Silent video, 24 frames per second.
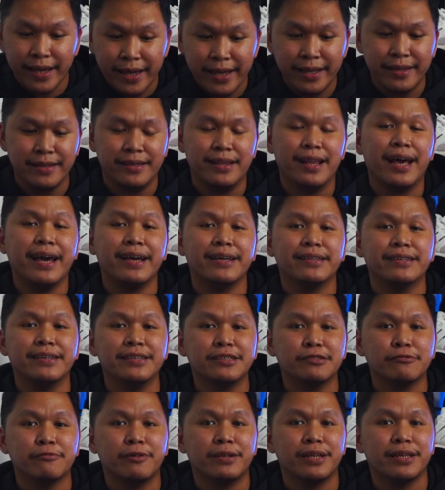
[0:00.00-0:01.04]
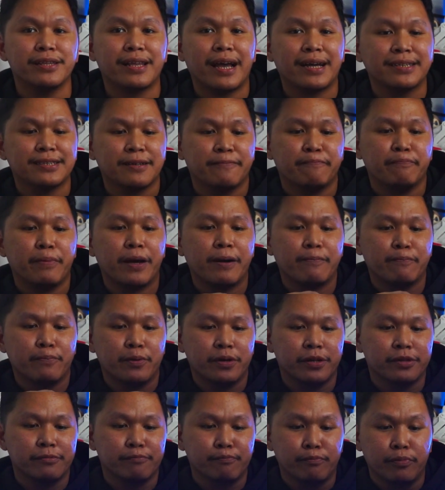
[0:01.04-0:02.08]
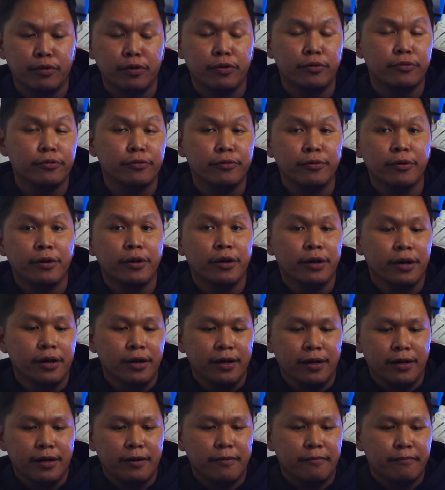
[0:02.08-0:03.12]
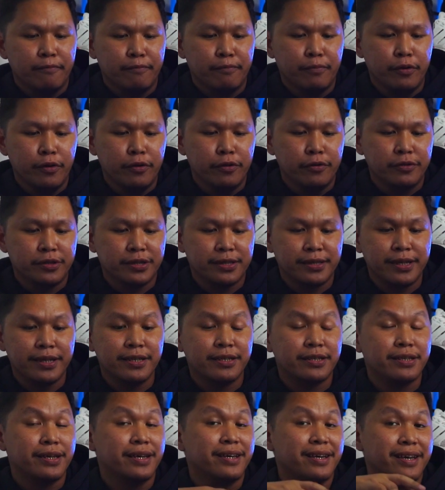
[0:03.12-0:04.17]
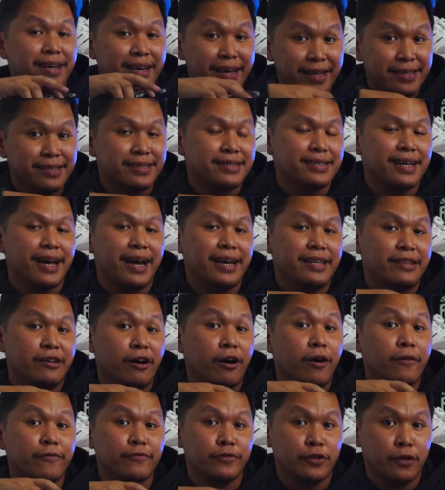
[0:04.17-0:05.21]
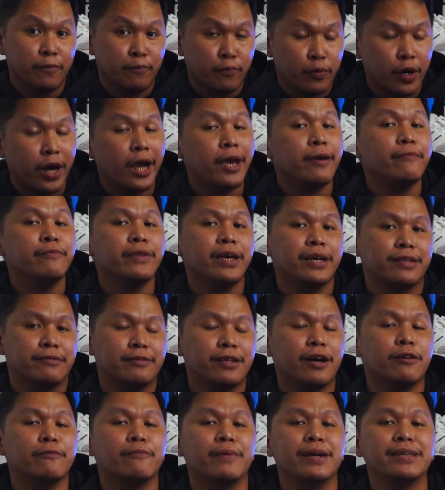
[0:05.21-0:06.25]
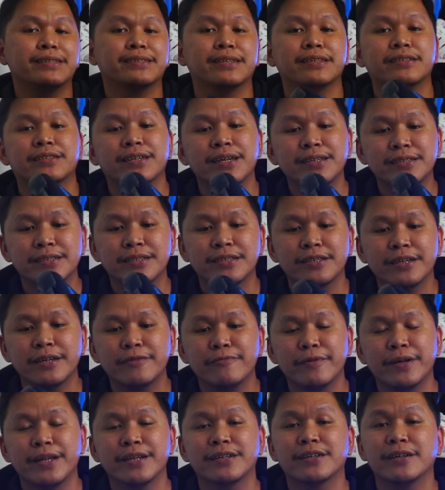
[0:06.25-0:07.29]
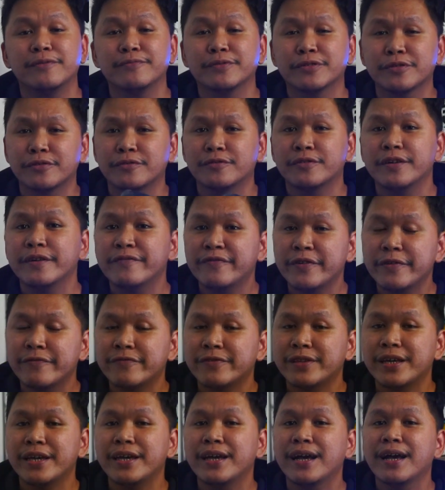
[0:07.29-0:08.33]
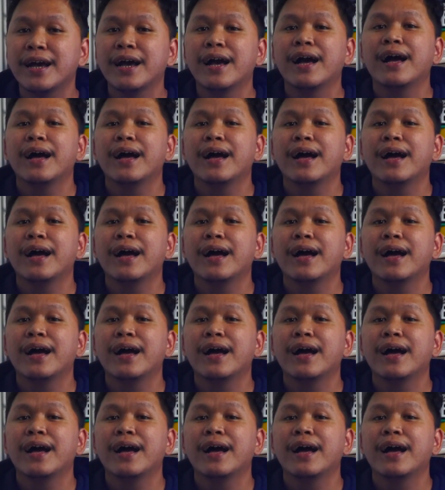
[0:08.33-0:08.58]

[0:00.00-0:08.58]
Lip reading: in, like this one, it has a peppered blue stitching inside of the prime net. Now my suggestion when it comes to 350,